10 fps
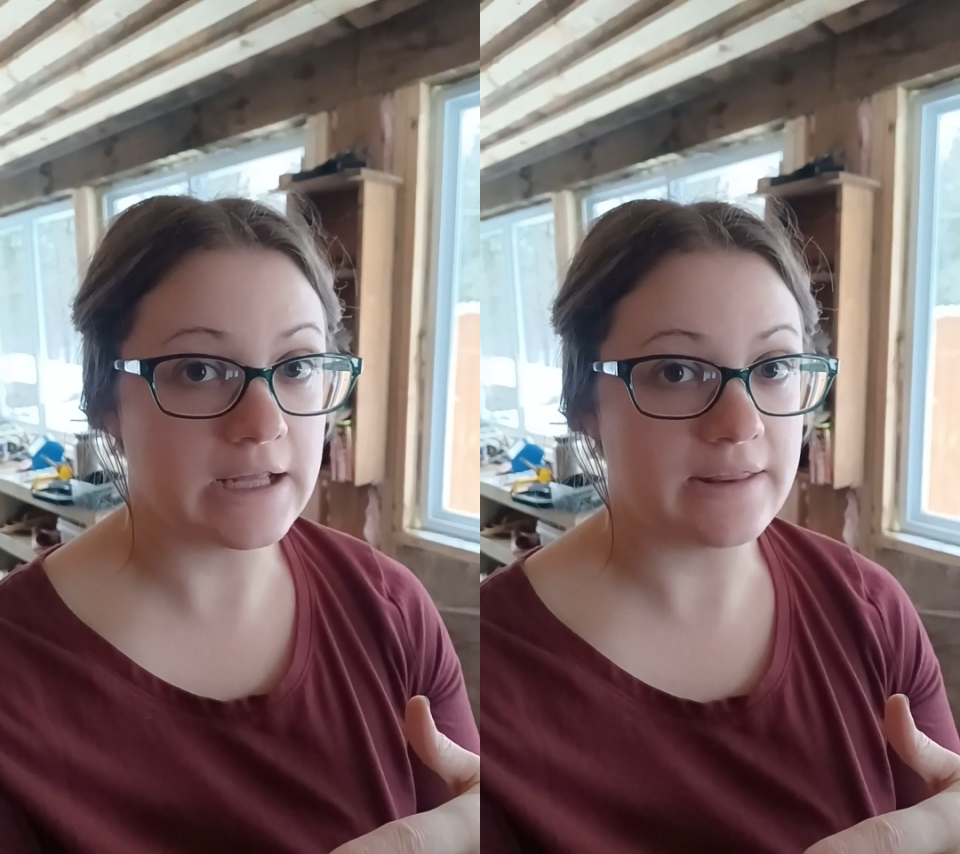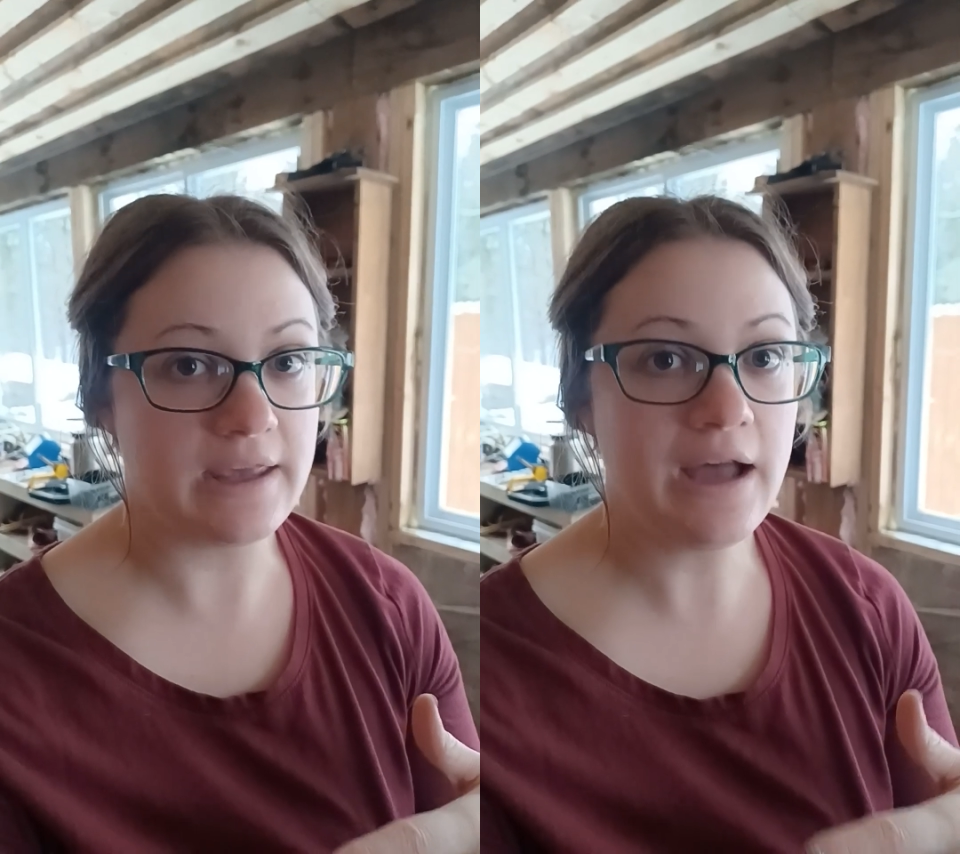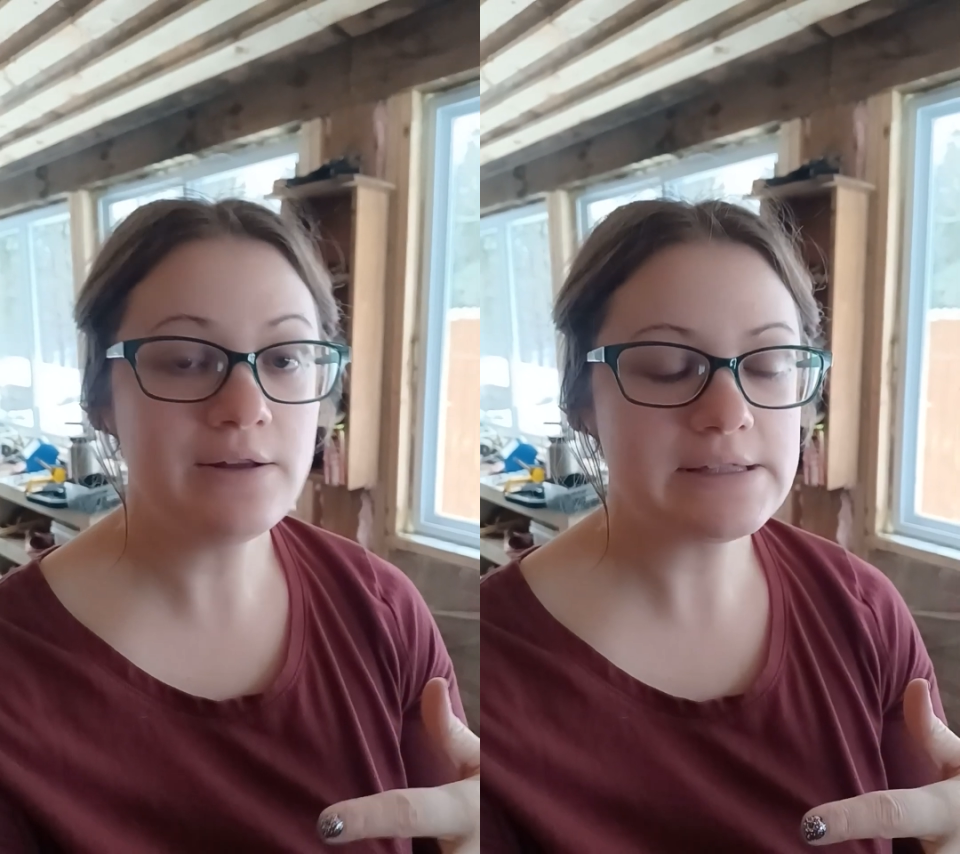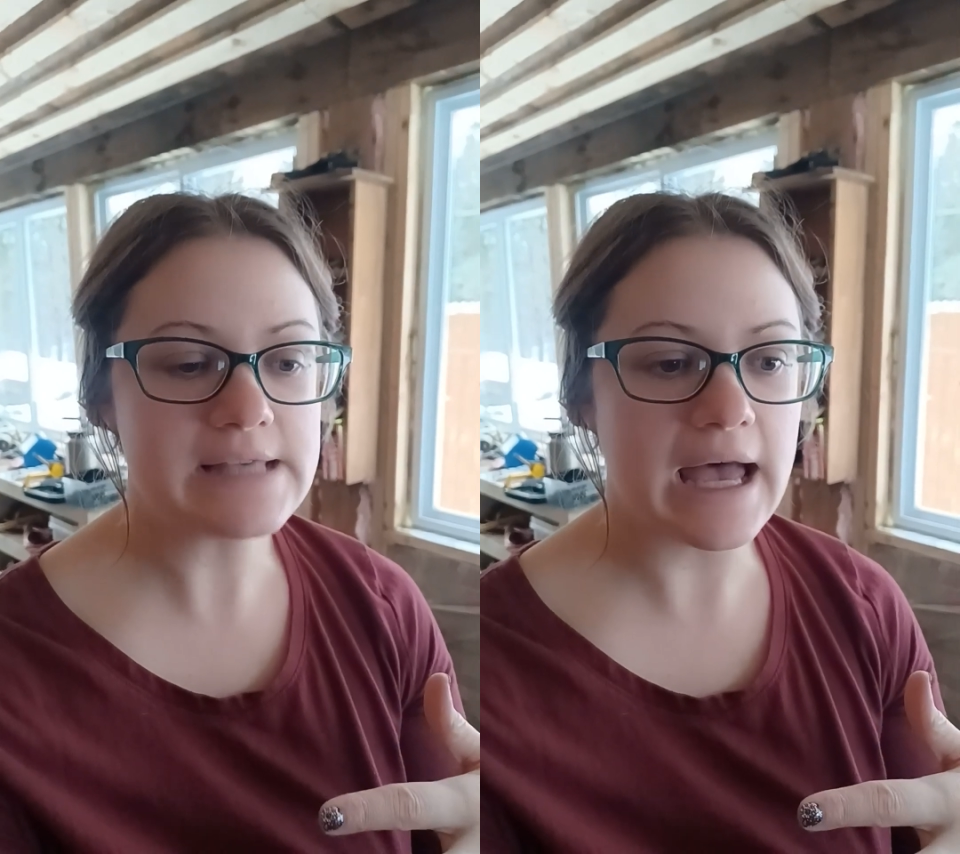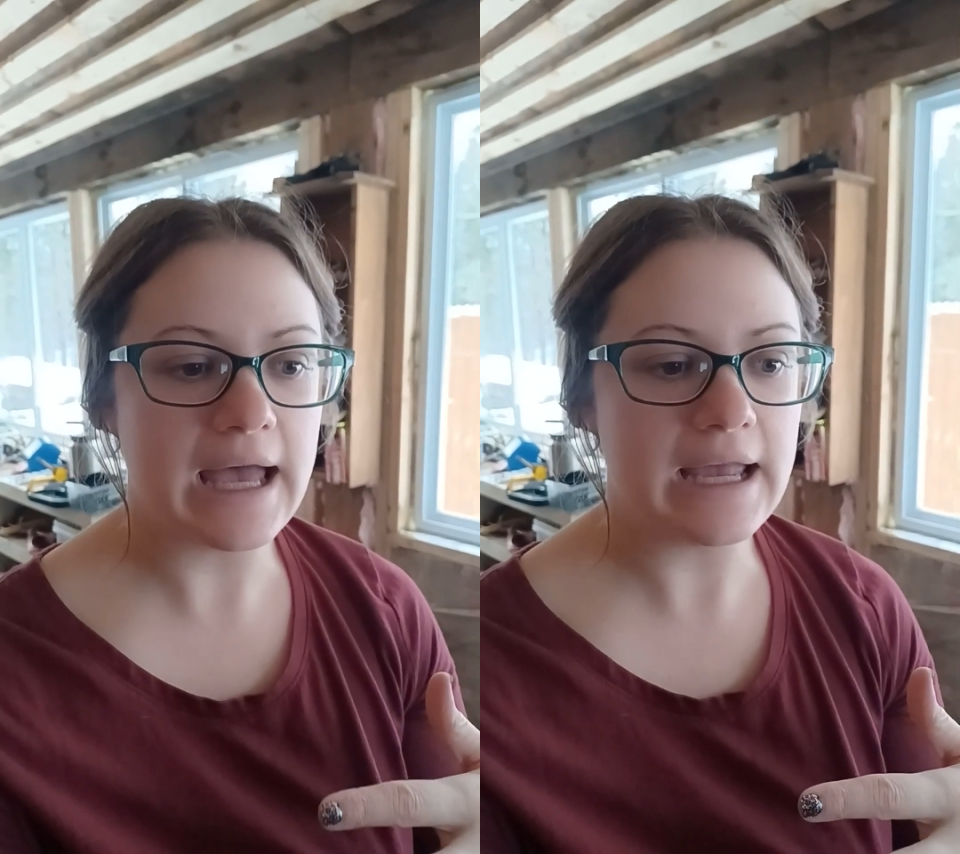on the
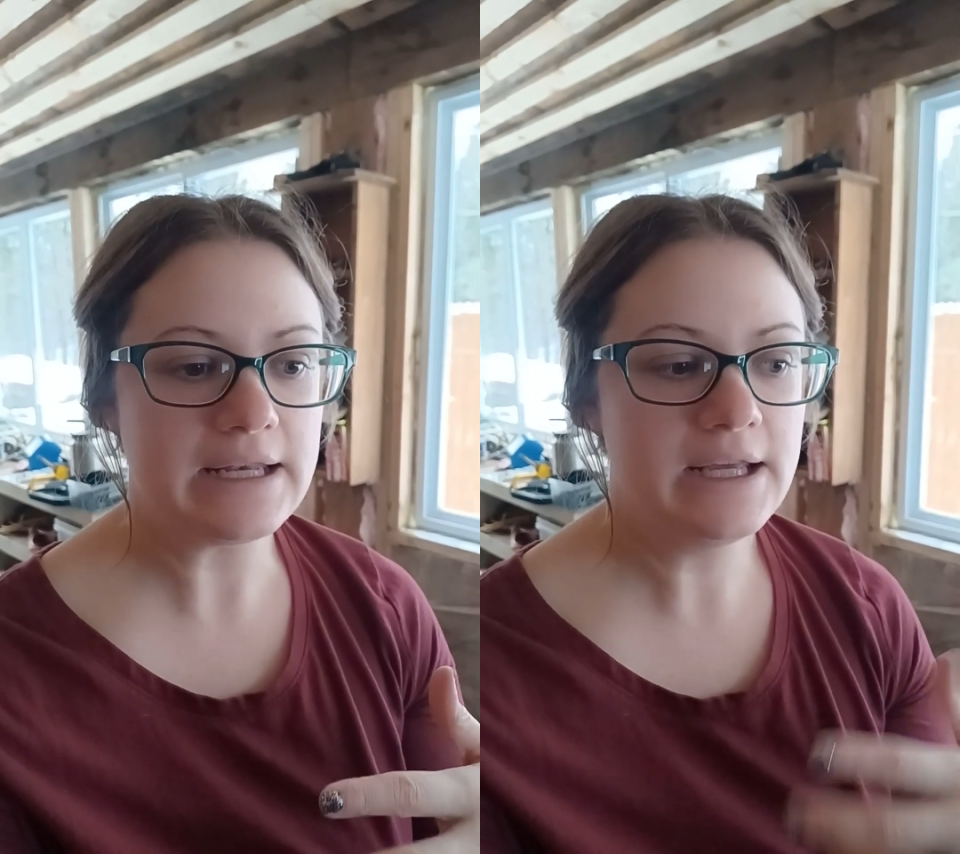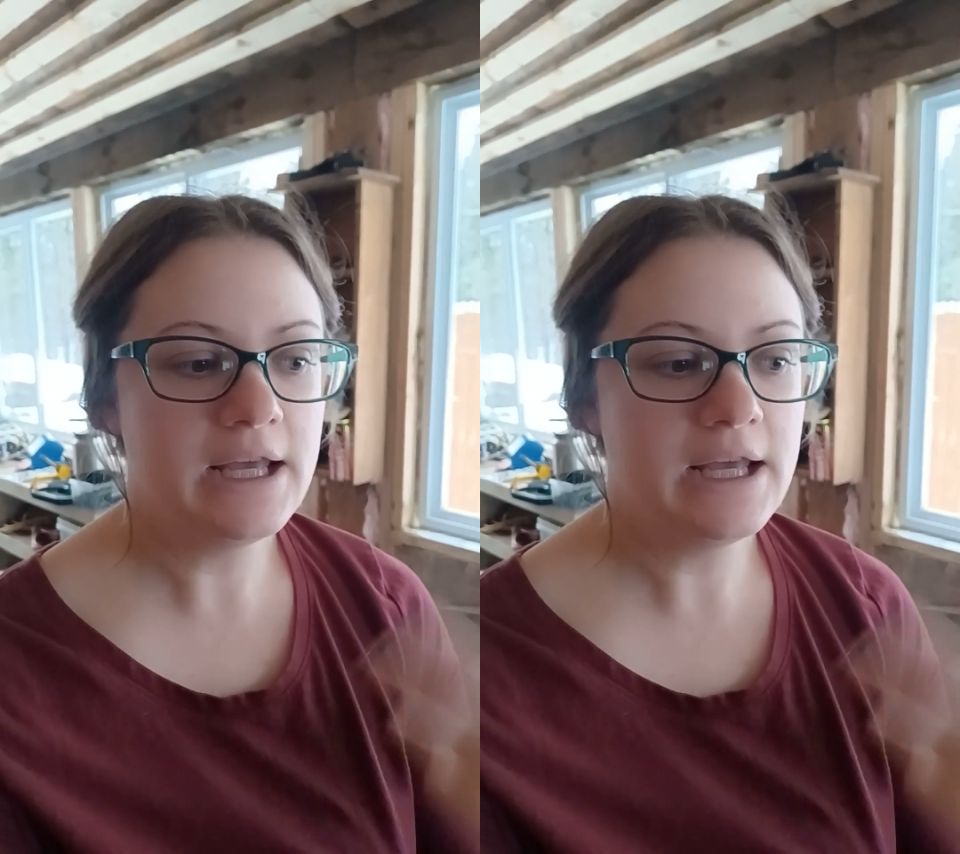outside,